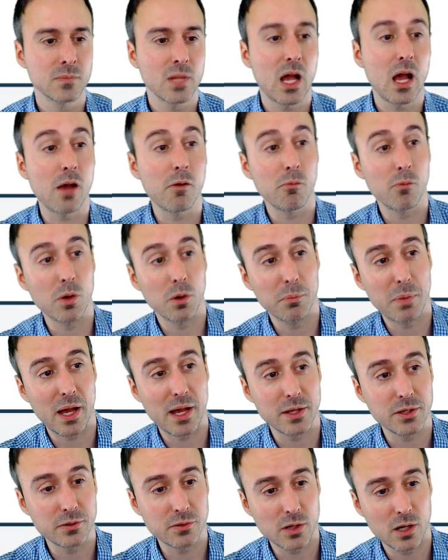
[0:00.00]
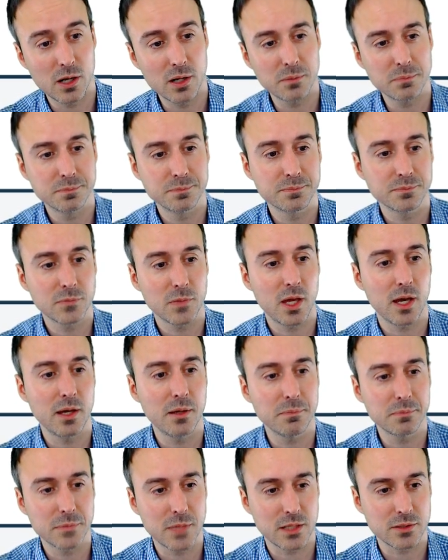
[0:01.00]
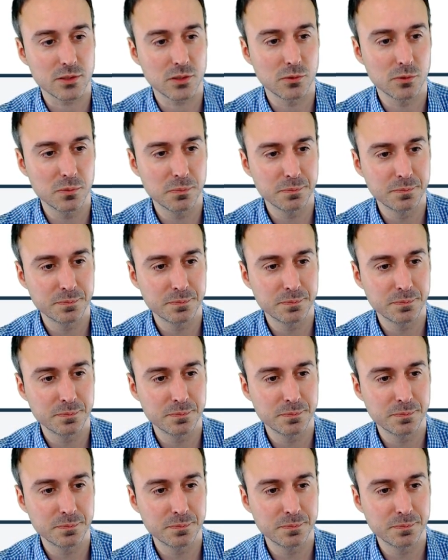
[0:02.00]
I will buy a new car. Okay, that's cool.